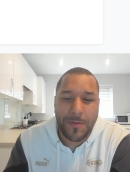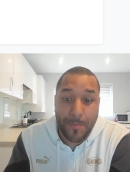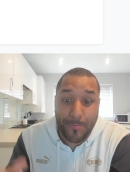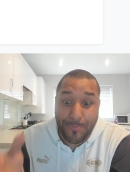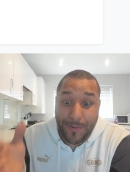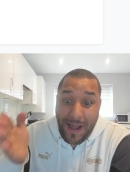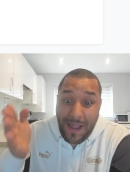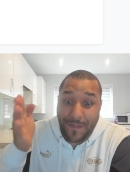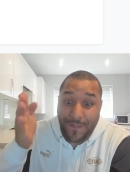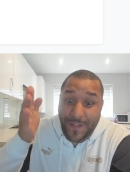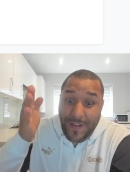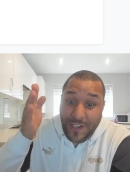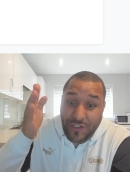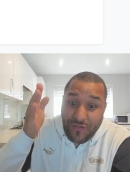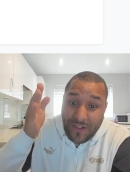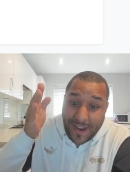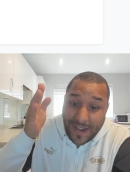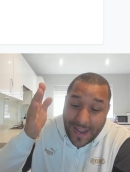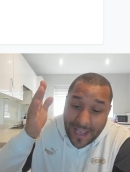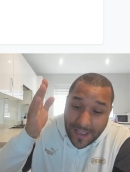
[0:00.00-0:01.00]
We're buying things
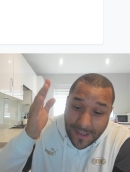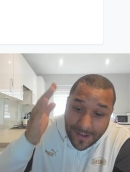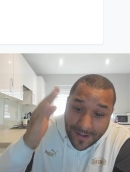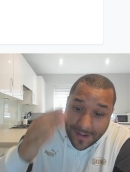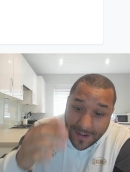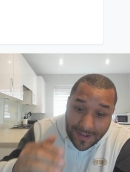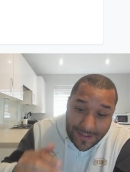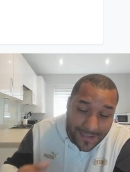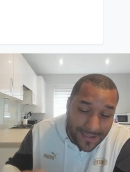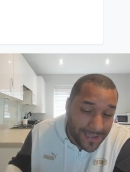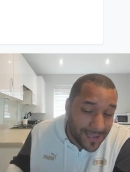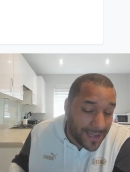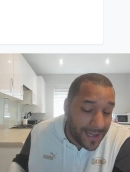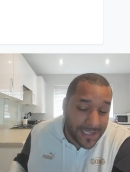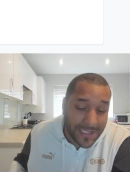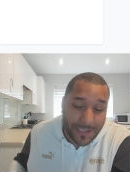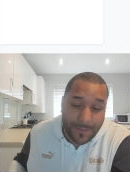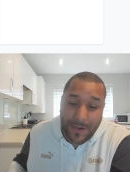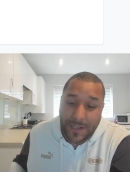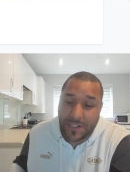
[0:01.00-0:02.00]
right now. You can't see.
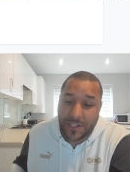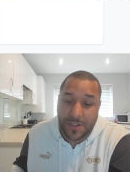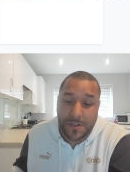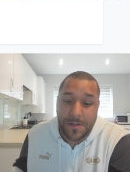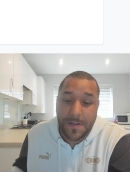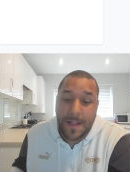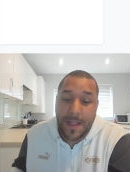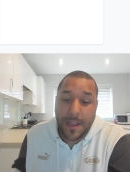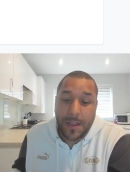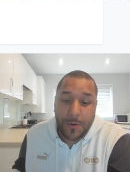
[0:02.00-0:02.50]
I swear to you,